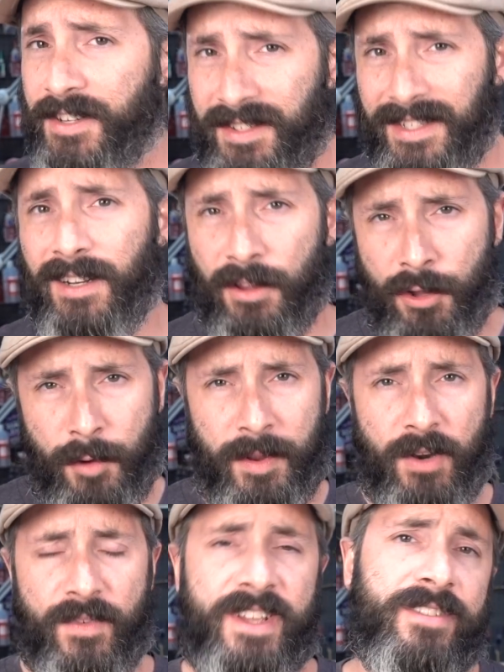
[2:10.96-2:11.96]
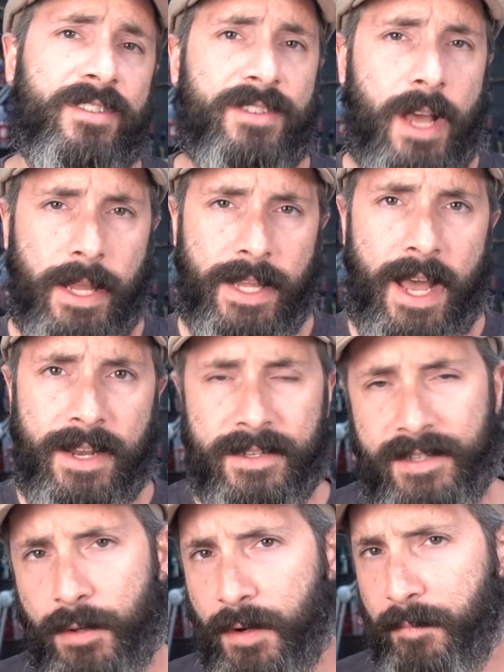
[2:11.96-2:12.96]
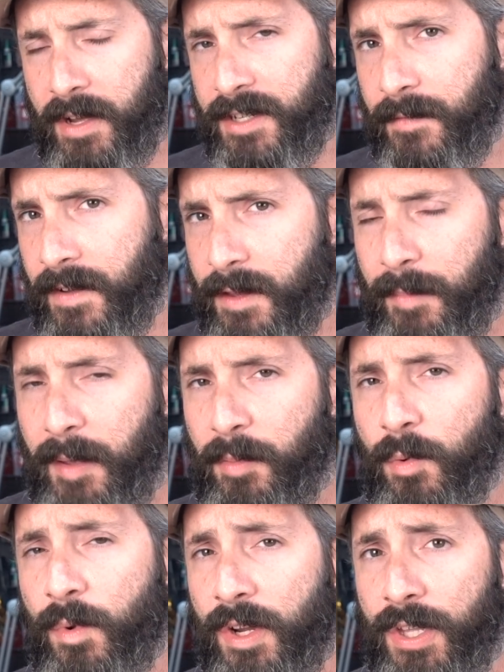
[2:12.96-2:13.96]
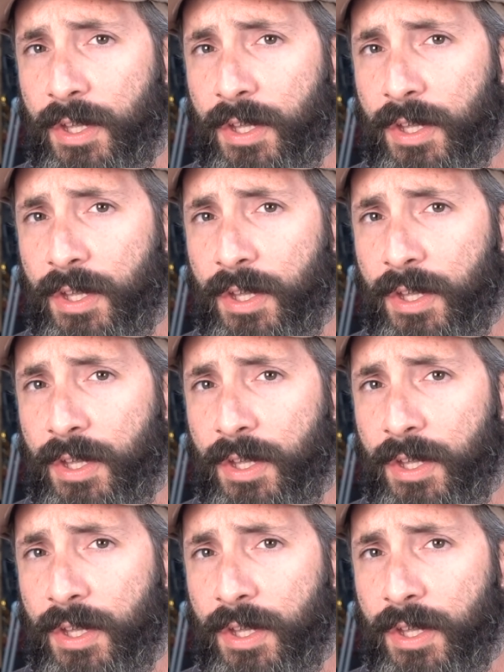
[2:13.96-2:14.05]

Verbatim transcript: I just did a little bit of research online to see what a bunch of other people were